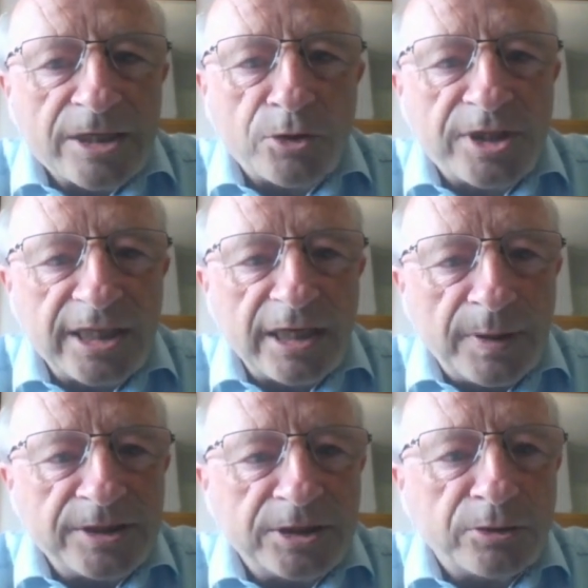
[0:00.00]
So it's the
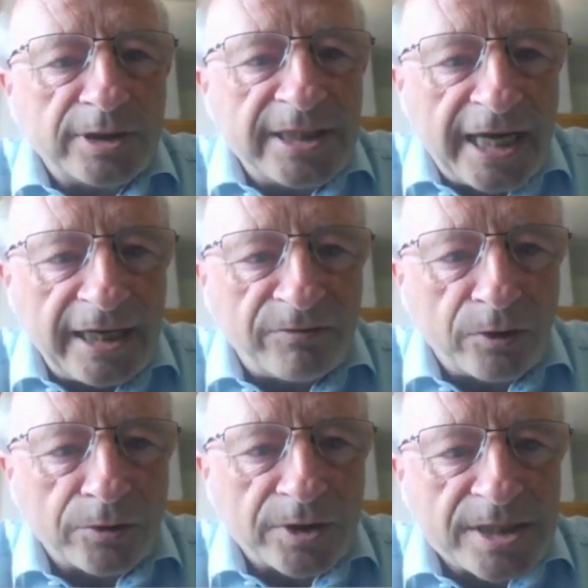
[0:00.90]
inability to retain
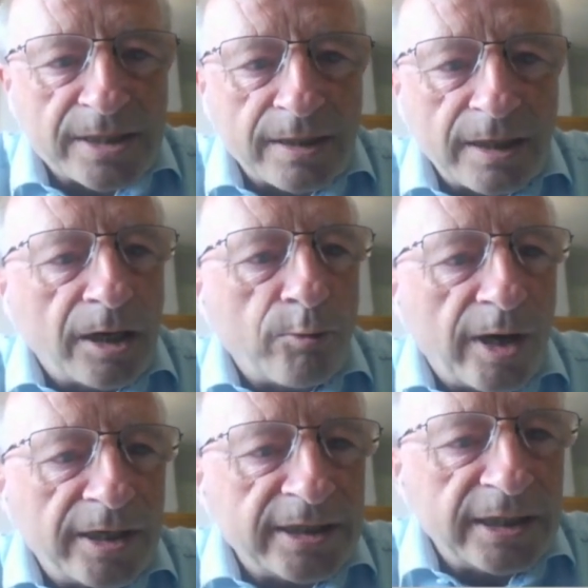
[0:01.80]
focus
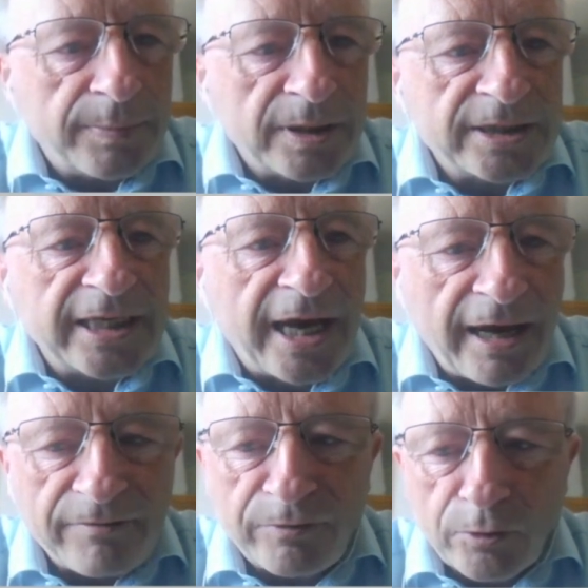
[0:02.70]
rather than the ability to
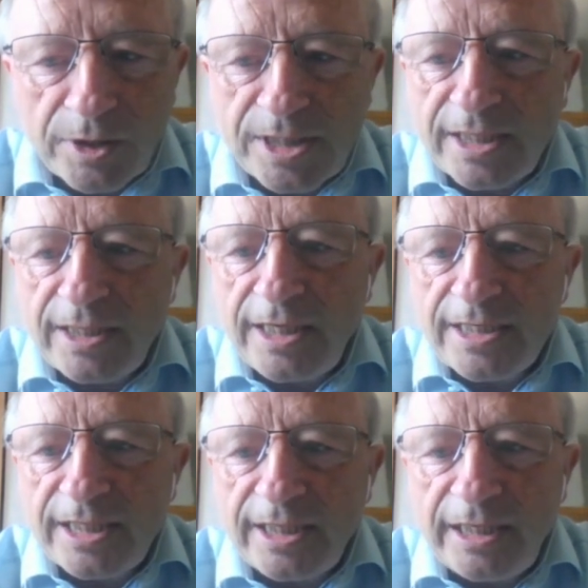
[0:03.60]
have focus
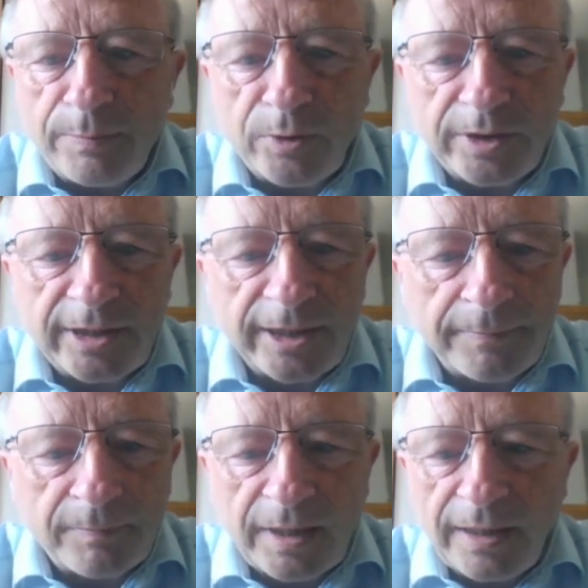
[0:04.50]
is the key point
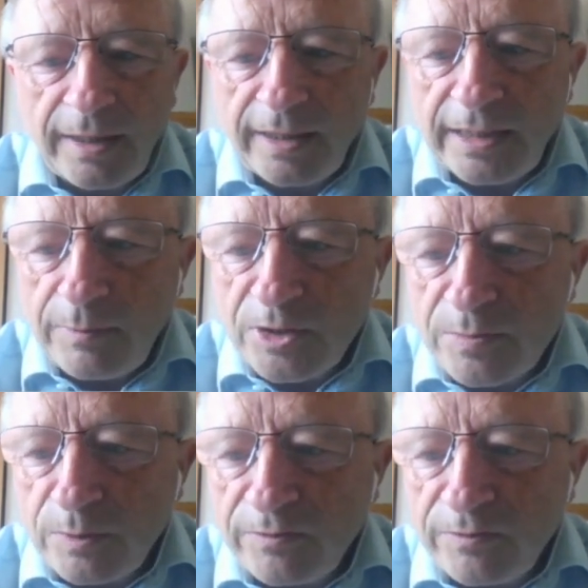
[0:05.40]
here. And then we just